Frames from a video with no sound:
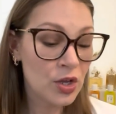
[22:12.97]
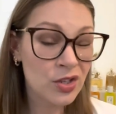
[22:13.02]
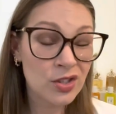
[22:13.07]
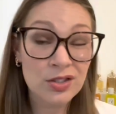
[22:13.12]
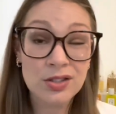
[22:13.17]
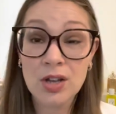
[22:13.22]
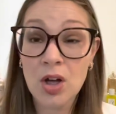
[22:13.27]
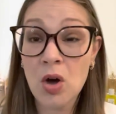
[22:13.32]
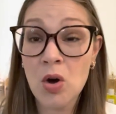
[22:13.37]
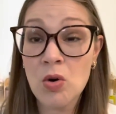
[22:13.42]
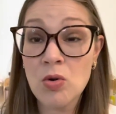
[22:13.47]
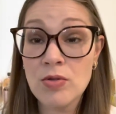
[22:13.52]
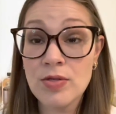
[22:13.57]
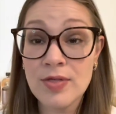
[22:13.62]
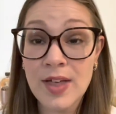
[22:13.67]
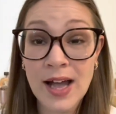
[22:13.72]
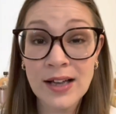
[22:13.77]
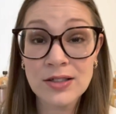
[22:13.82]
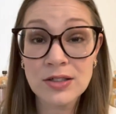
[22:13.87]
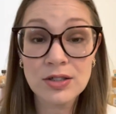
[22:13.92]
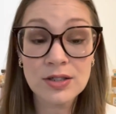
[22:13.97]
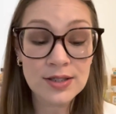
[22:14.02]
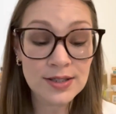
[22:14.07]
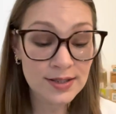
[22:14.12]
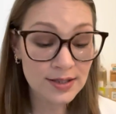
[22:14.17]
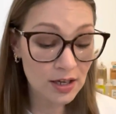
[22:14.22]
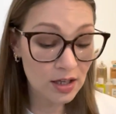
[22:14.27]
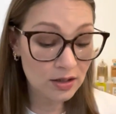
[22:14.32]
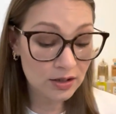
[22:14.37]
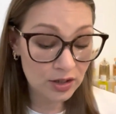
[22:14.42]
So that's
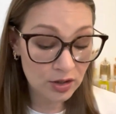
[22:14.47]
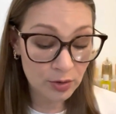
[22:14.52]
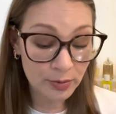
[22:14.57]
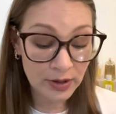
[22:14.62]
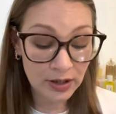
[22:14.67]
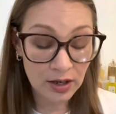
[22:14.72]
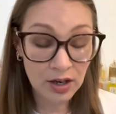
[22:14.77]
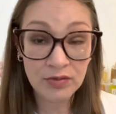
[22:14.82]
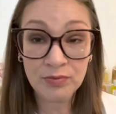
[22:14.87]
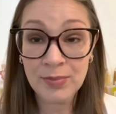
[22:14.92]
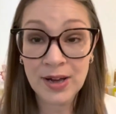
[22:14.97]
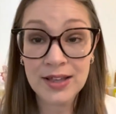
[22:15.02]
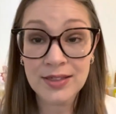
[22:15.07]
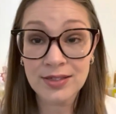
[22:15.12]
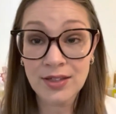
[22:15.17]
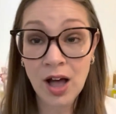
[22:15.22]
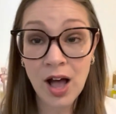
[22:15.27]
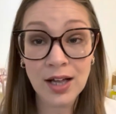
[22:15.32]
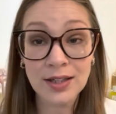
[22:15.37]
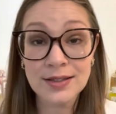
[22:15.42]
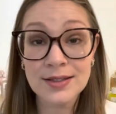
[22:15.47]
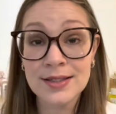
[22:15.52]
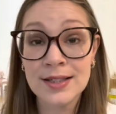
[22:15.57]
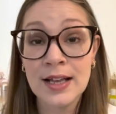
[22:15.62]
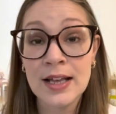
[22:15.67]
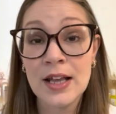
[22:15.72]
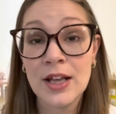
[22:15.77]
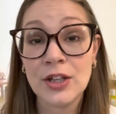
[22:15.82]
just a little bit of my thoughts.